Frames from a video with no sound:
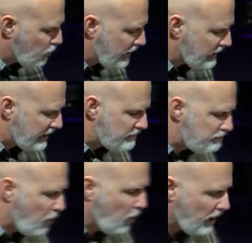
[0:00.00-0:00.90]
uh, willing
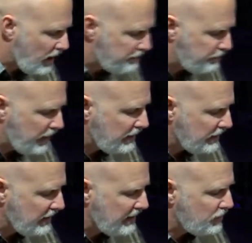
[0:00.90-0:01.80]
more
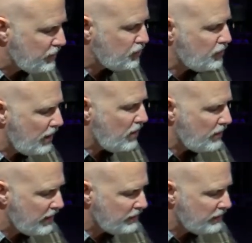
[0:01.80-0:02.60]
abundantly to show